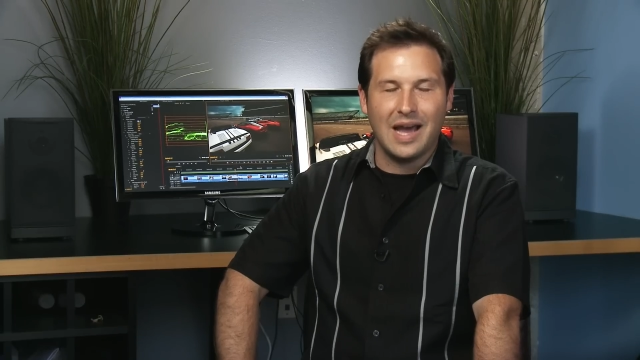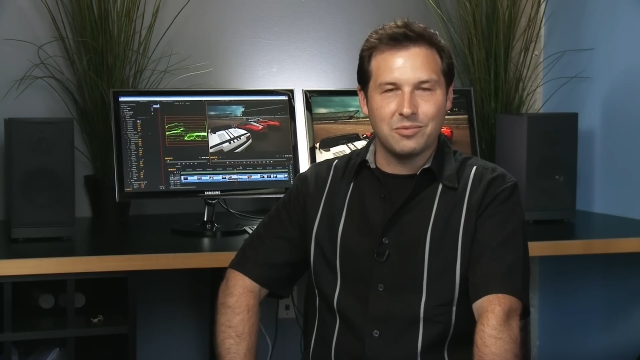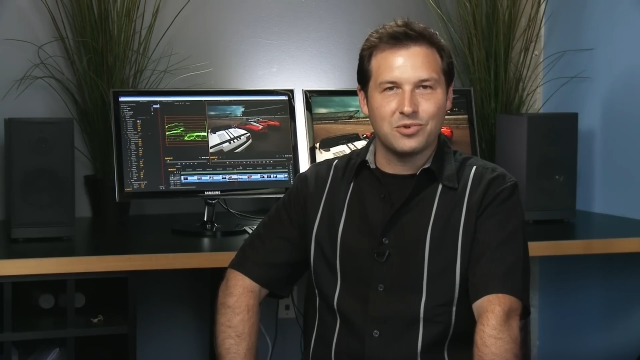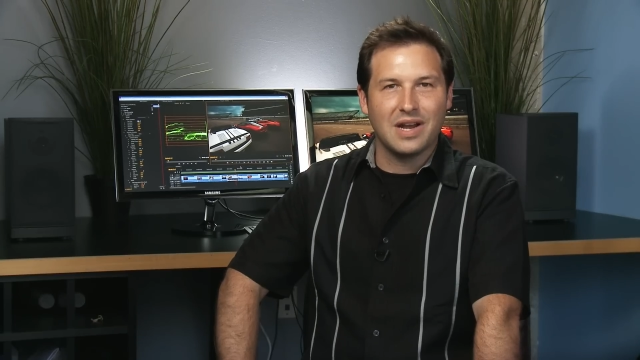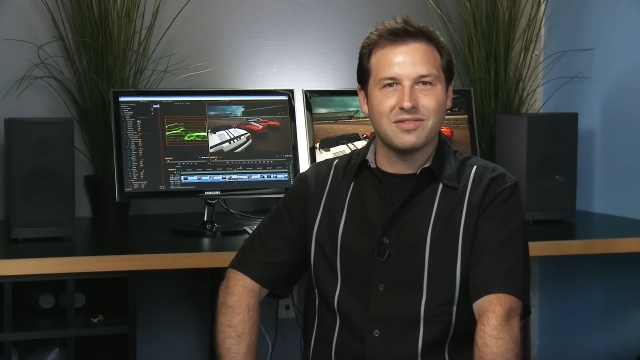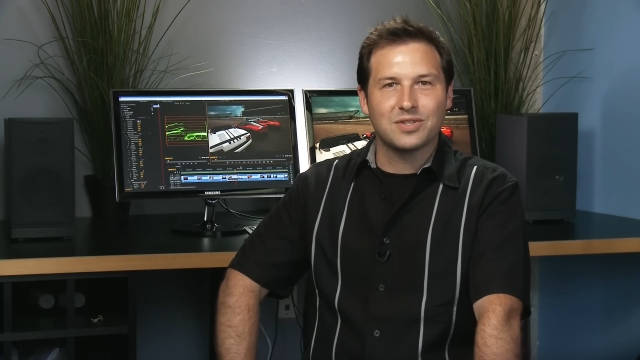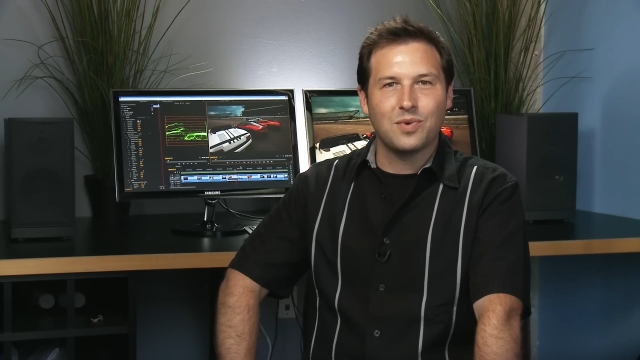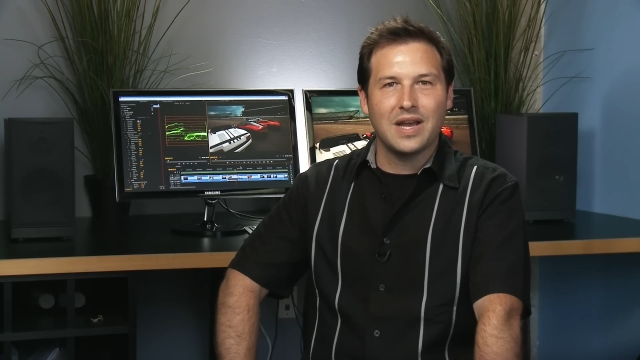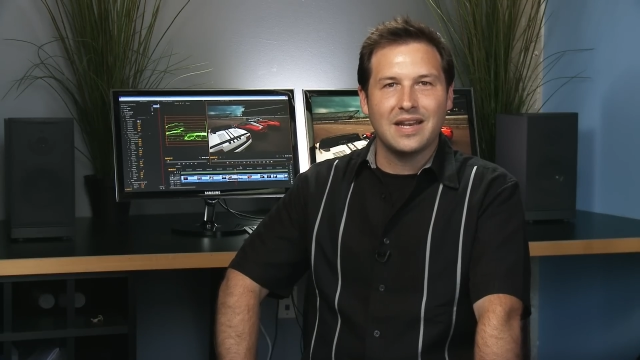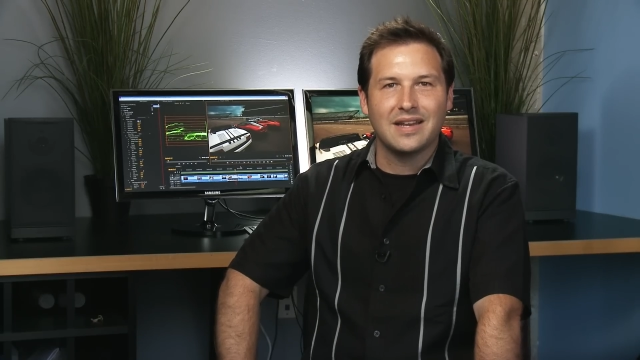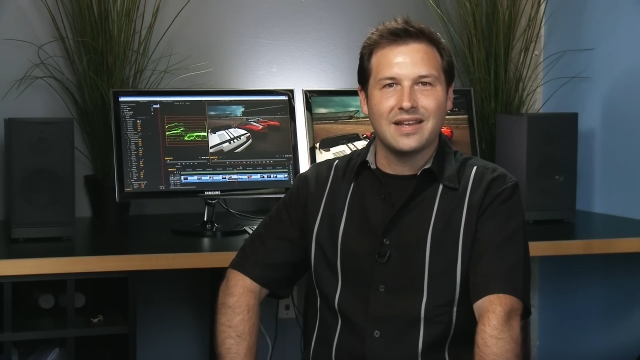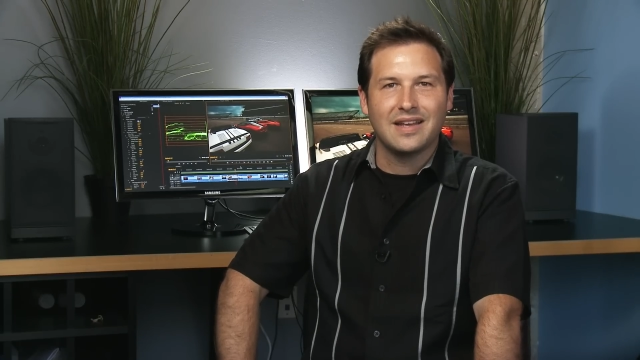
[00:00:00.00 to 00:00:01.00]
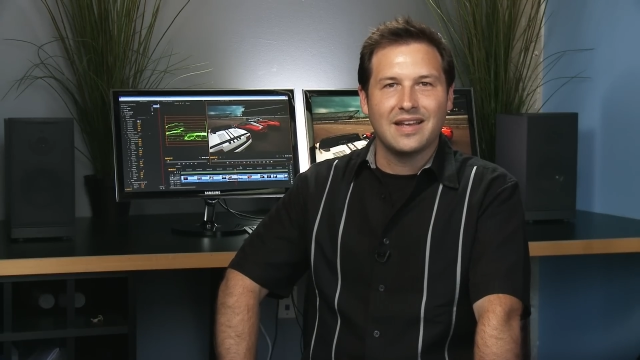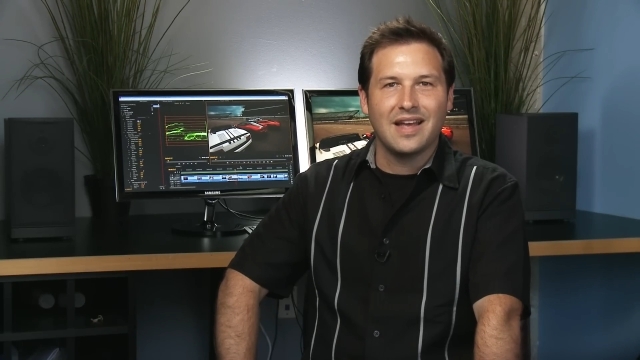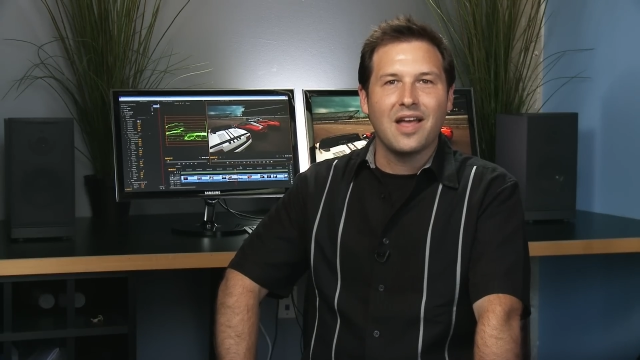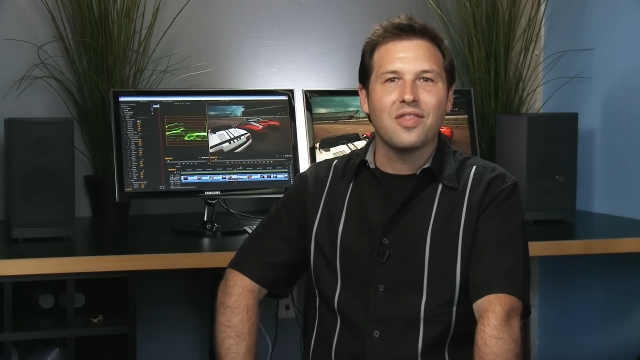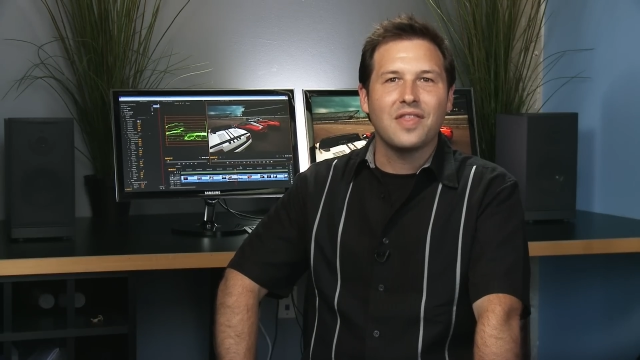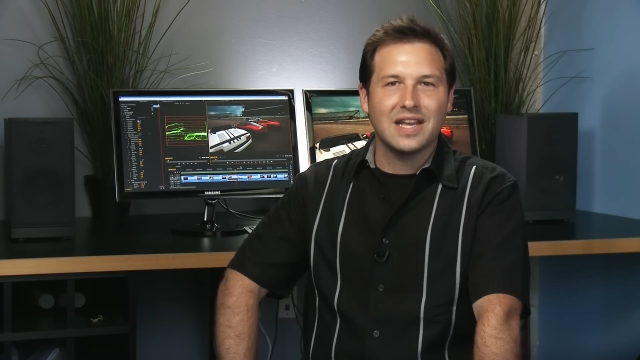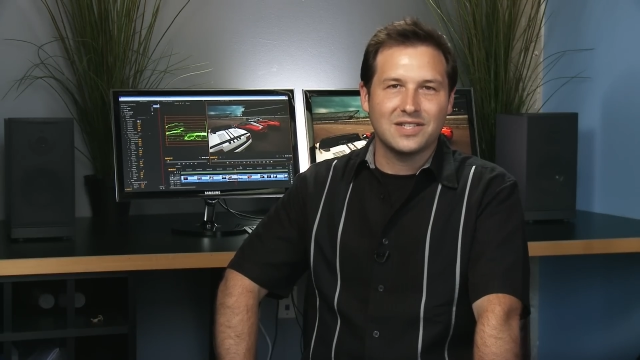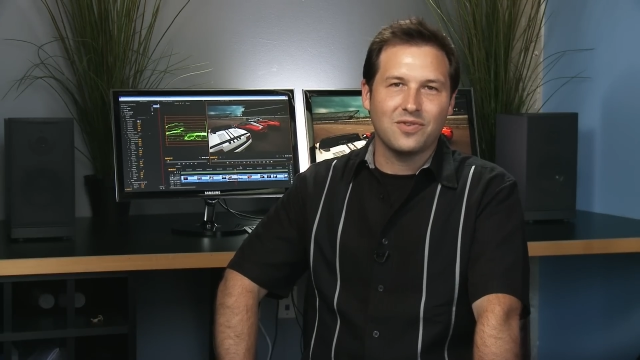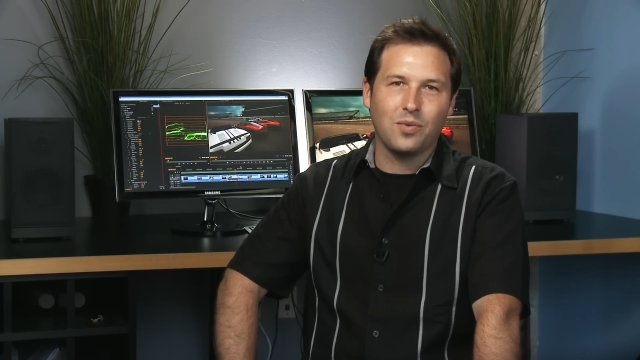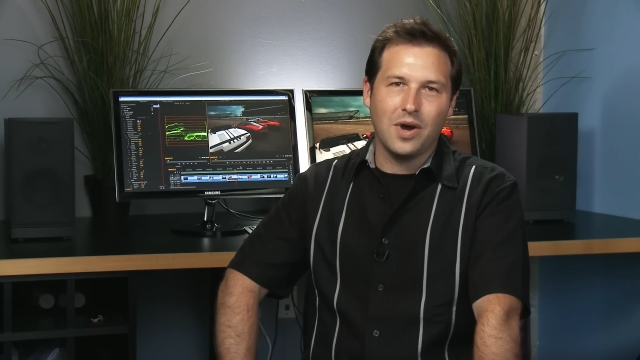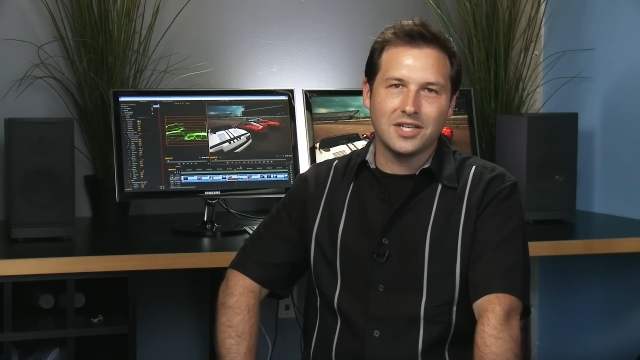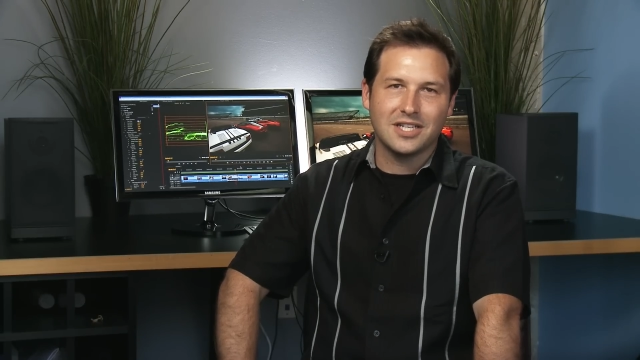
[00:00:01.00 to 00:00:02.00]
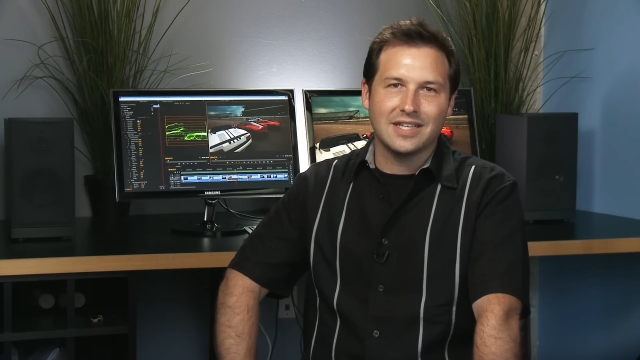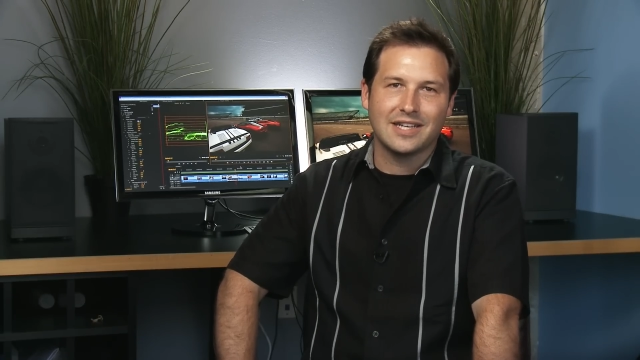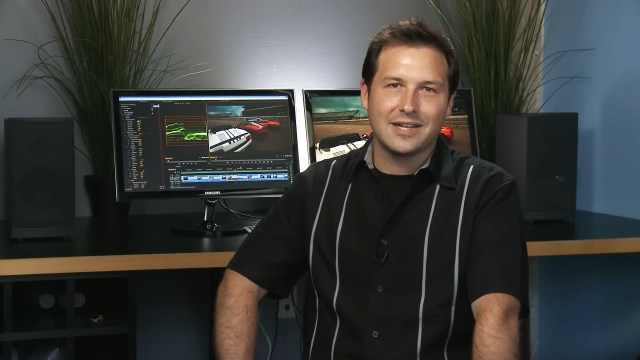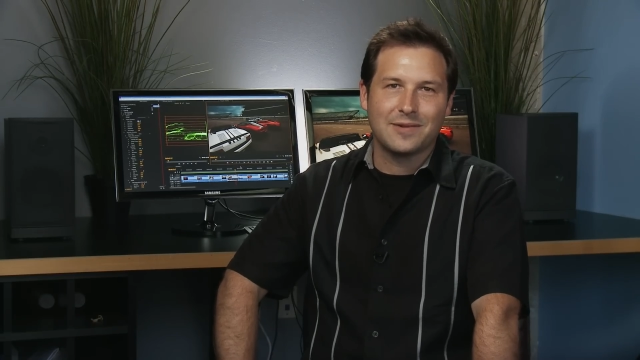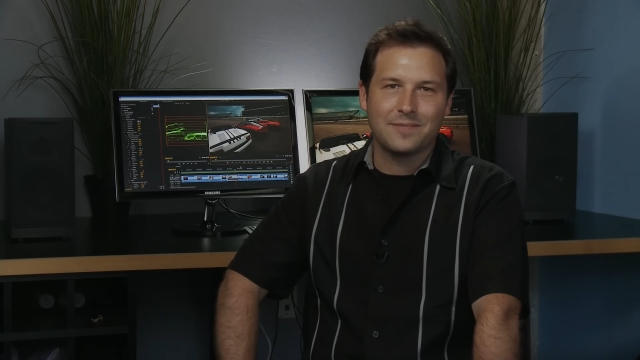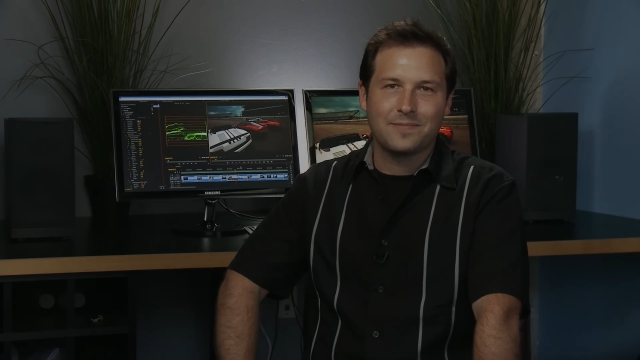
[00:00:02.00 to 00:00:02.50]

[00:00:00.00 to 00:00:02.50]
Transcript: I'm Travis White. Thanks for watching.